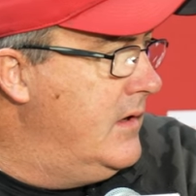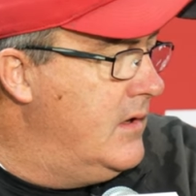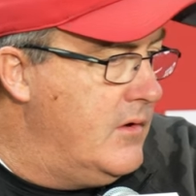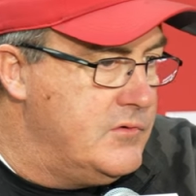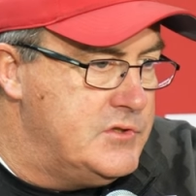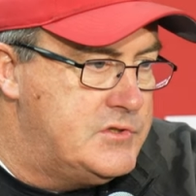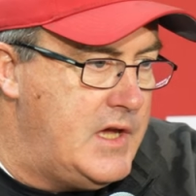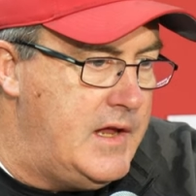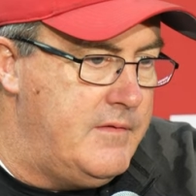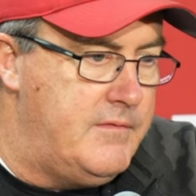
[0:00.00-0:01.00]
You know, just
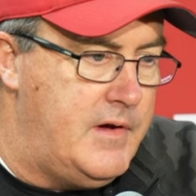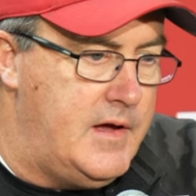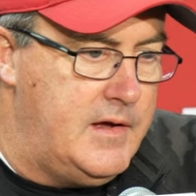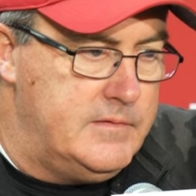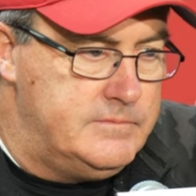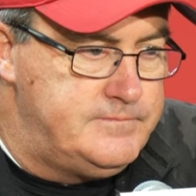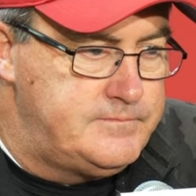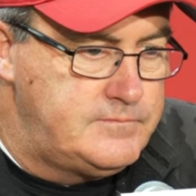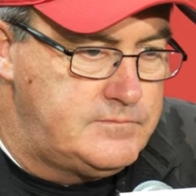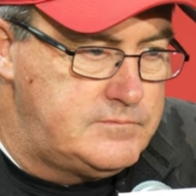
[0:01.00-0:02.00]
kind of
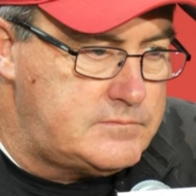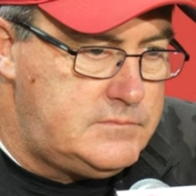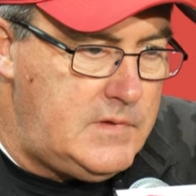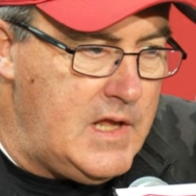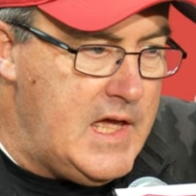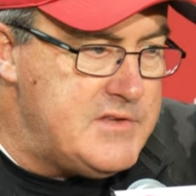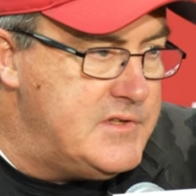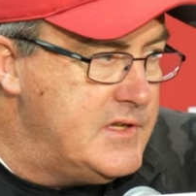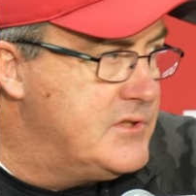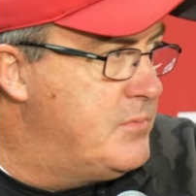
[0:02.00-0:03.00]

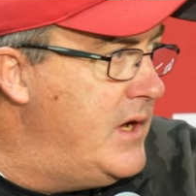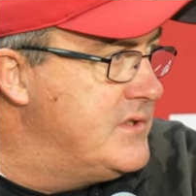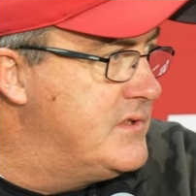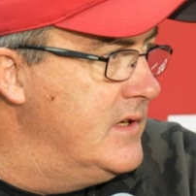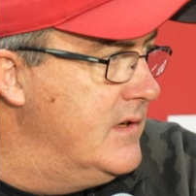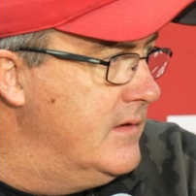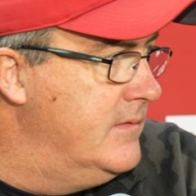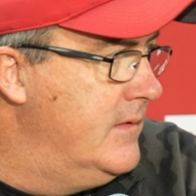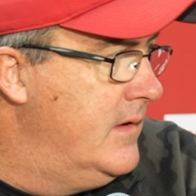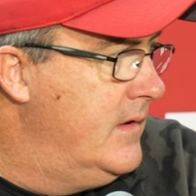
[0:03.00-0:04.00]
hasn't expressed
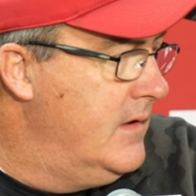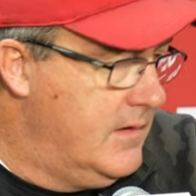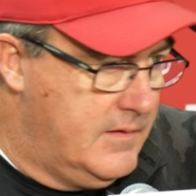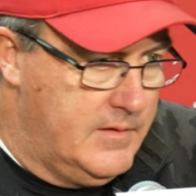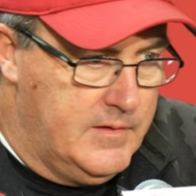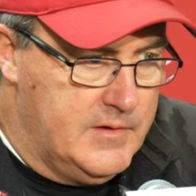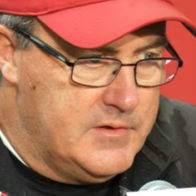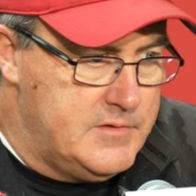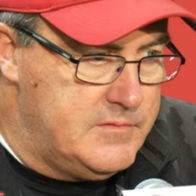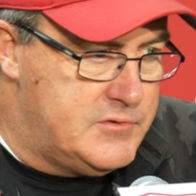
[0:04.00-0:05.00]
a
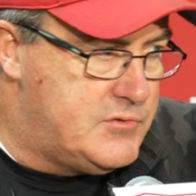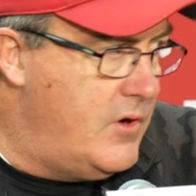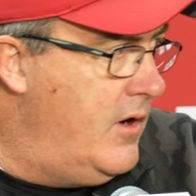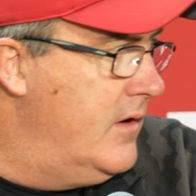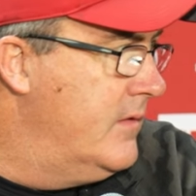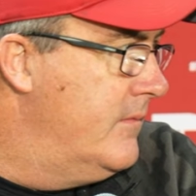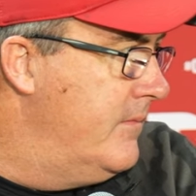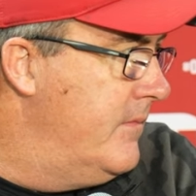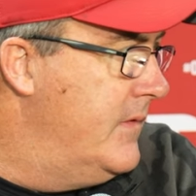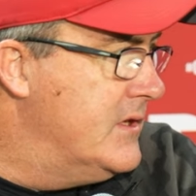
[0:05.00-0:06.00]
strong
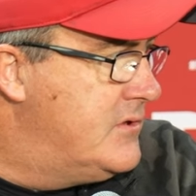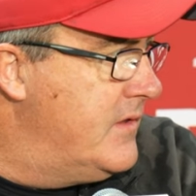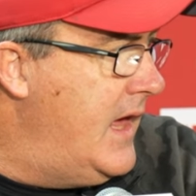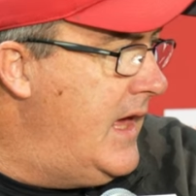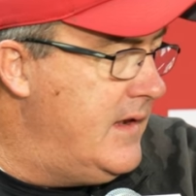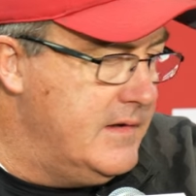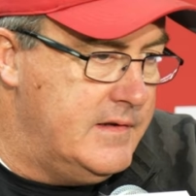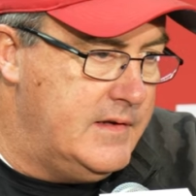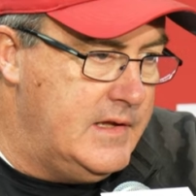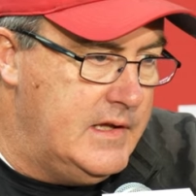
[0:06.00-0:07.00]
this or that.
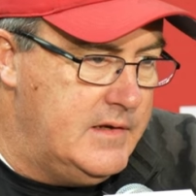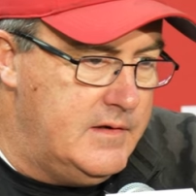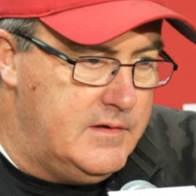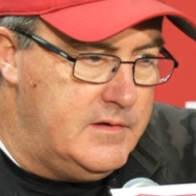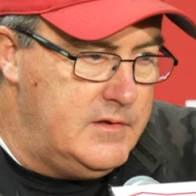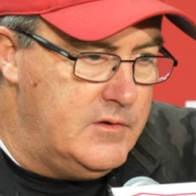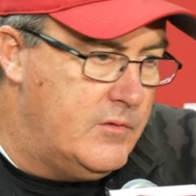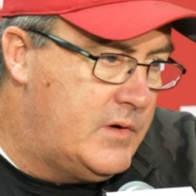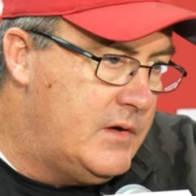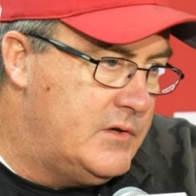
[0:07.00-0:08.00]
And you
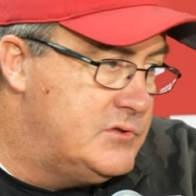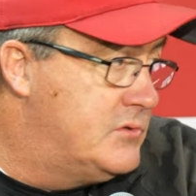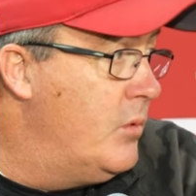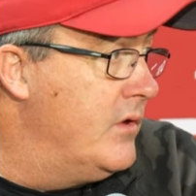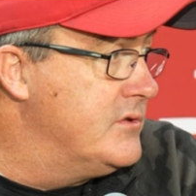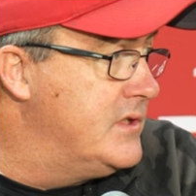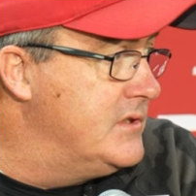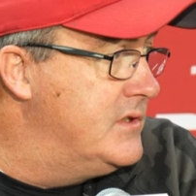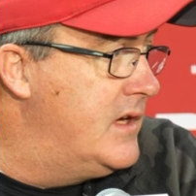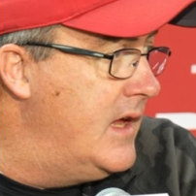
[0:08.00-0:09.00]
know, it's just one of those
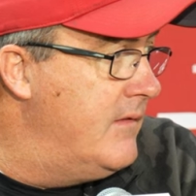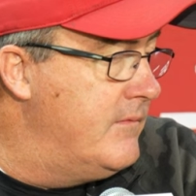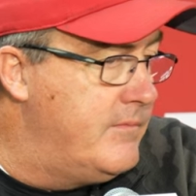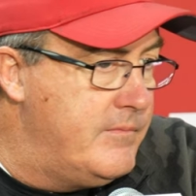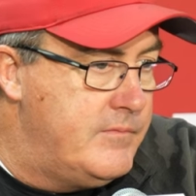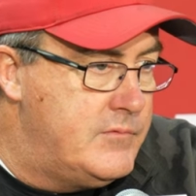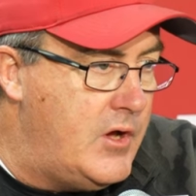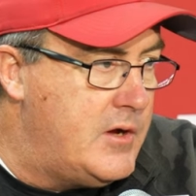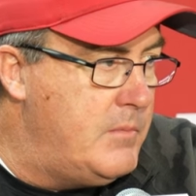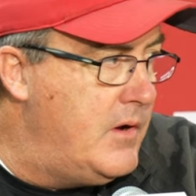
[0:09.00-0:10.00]
things you kind of
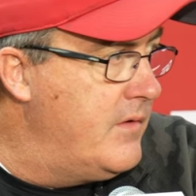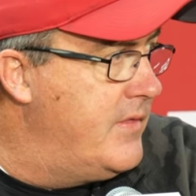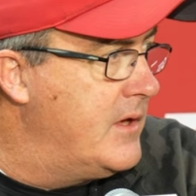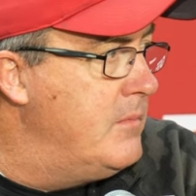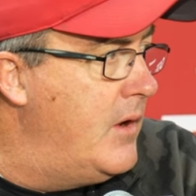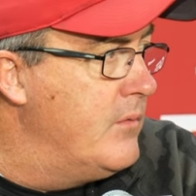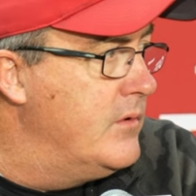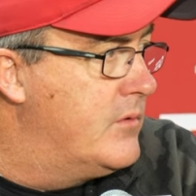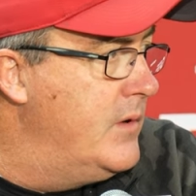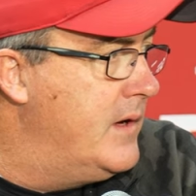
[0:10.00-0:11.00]
talk about or think about
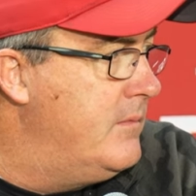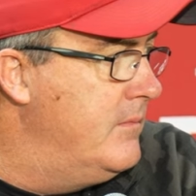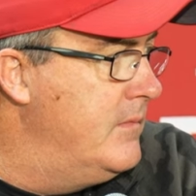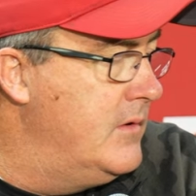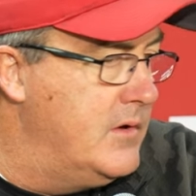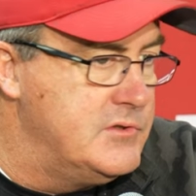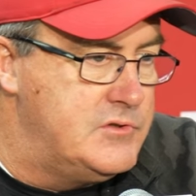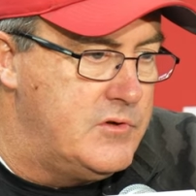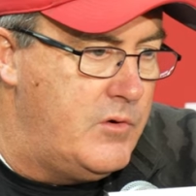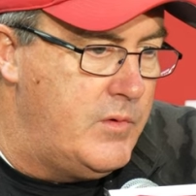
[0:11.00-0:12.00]
real quick, you know, as
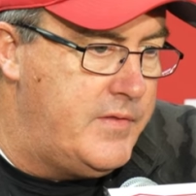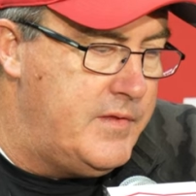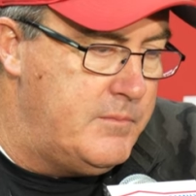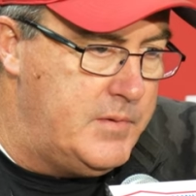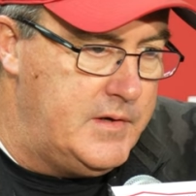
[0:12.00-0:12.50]
you go with it.